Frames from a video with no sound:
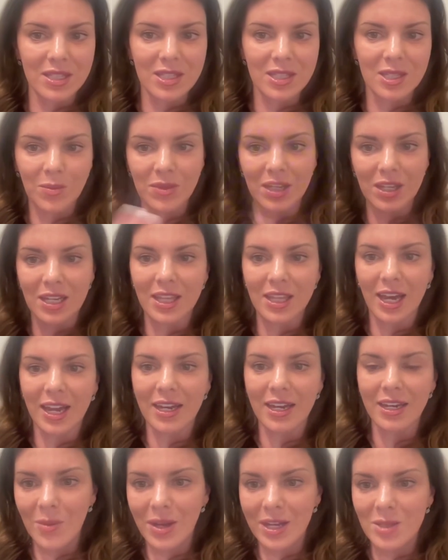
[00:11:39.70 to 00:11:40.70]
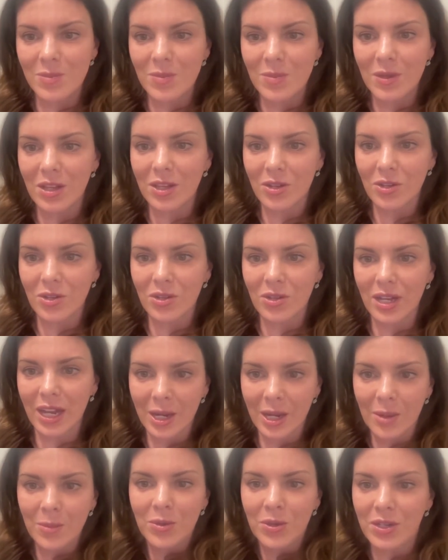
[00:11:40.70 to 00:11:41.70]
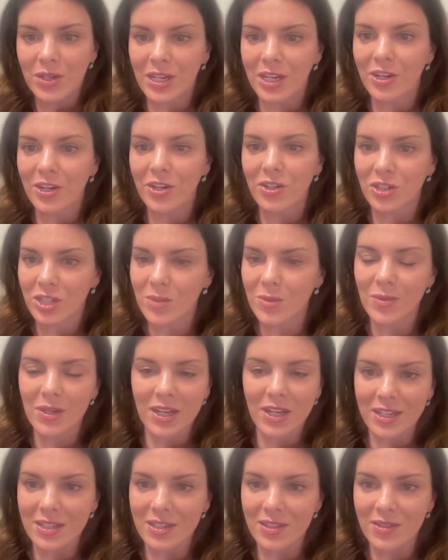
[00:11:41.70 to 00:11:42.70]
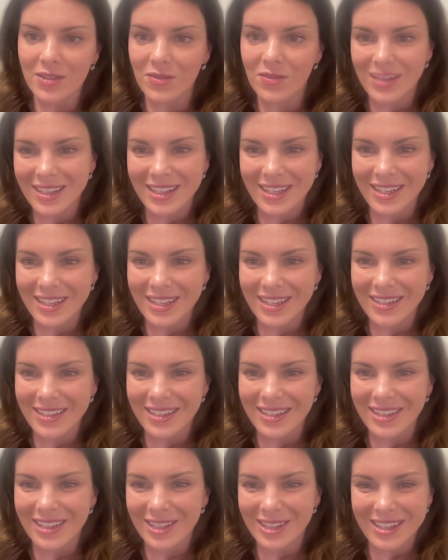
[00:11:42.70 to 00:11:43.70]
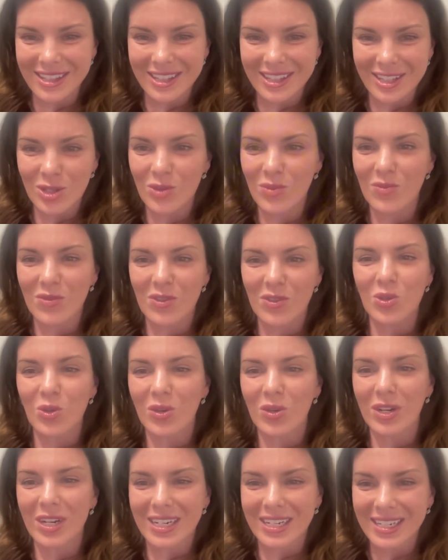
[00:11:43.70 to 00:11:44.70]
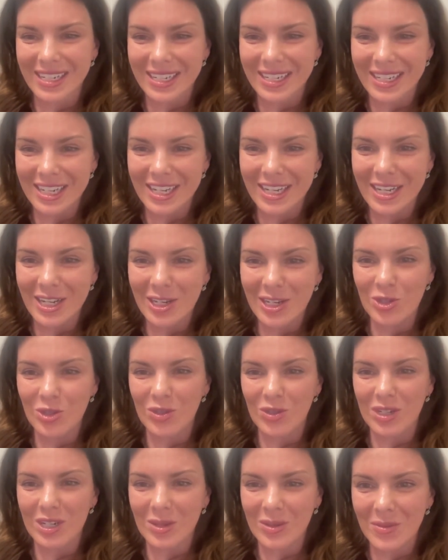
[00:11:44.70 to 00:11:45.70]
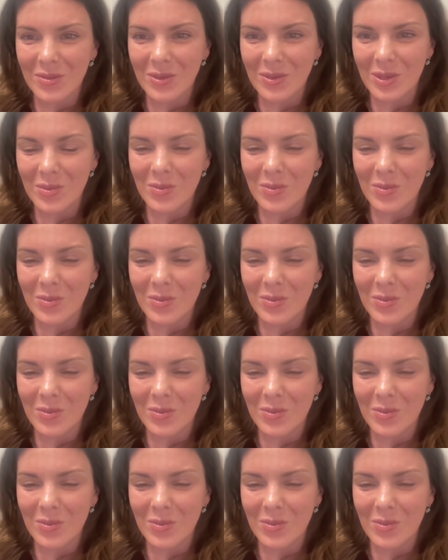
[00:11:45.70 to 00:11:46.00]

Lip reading: something that has been a little hampered here, just because of the storied history with